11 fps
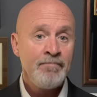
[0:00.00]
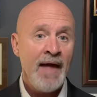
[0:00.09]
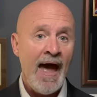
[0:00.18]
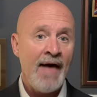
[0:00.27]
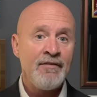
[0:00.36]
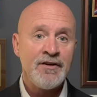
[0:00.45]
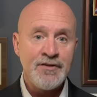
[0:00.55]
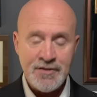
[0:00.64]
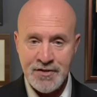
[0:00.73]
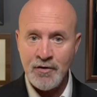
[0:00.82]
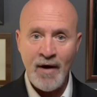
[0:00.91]
and the
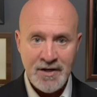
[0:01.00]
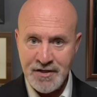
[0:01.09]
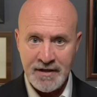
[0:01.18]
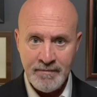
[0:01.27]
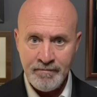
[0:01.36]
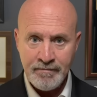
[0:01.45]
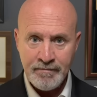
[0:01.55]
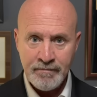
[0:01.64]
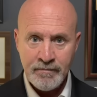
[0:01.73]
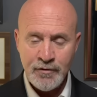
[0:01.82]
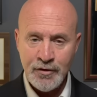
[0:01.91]
discretion
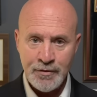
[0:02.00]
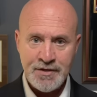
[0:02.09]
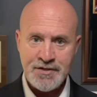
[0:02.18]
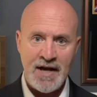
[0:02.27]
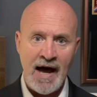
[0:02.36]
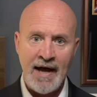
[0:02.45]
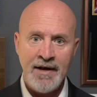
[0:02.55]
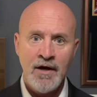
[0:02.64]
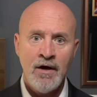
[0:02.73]
to decide